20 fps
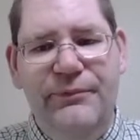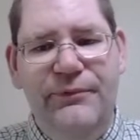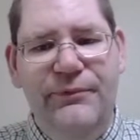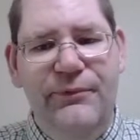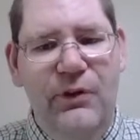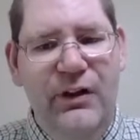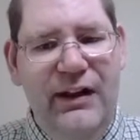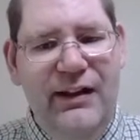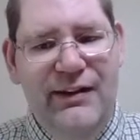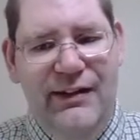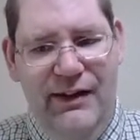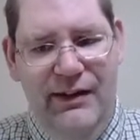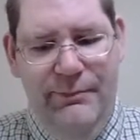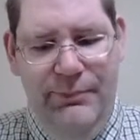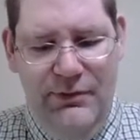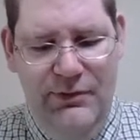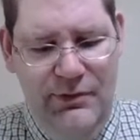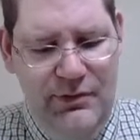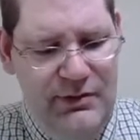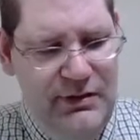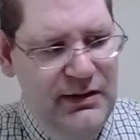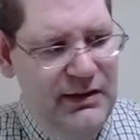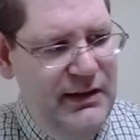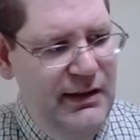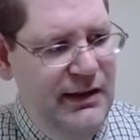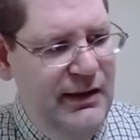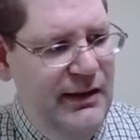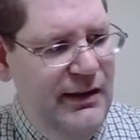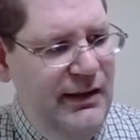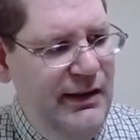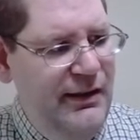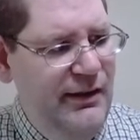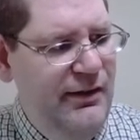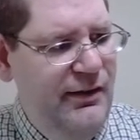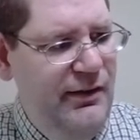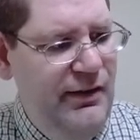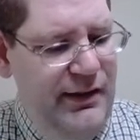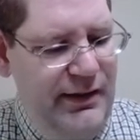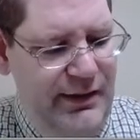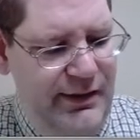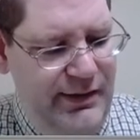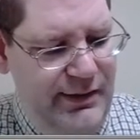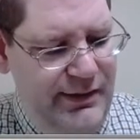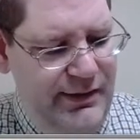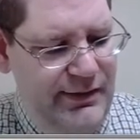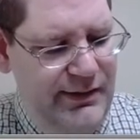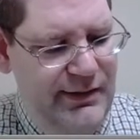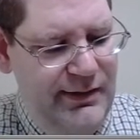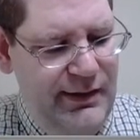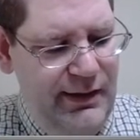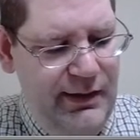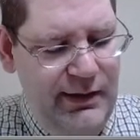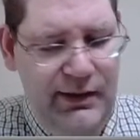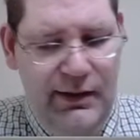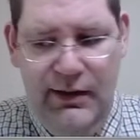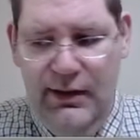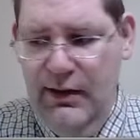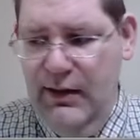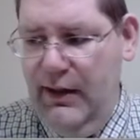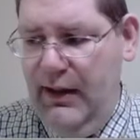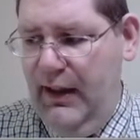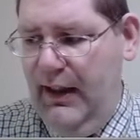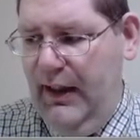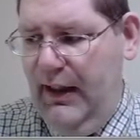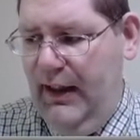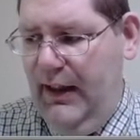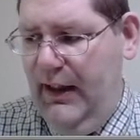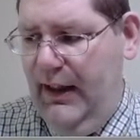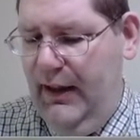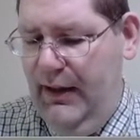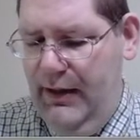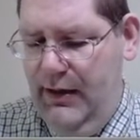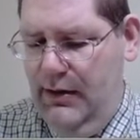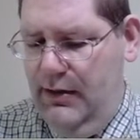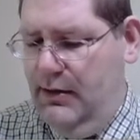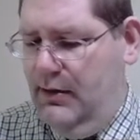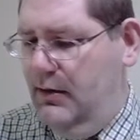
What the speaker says: For example, here is a